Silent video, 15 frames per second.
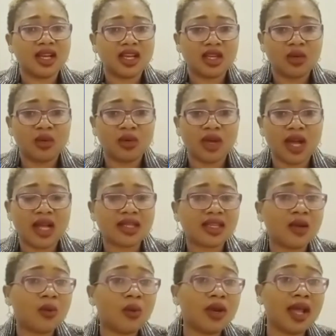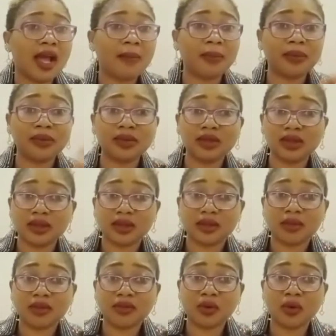You want to ask them what happened
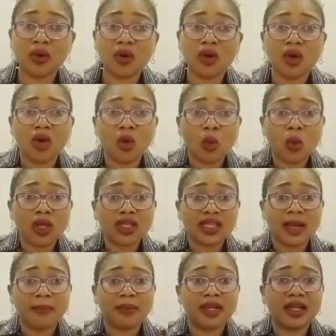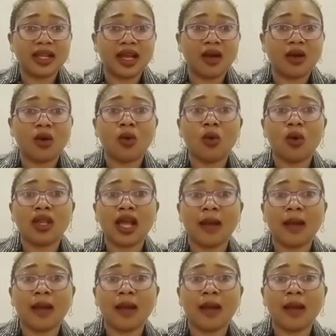before, what's happening now, or what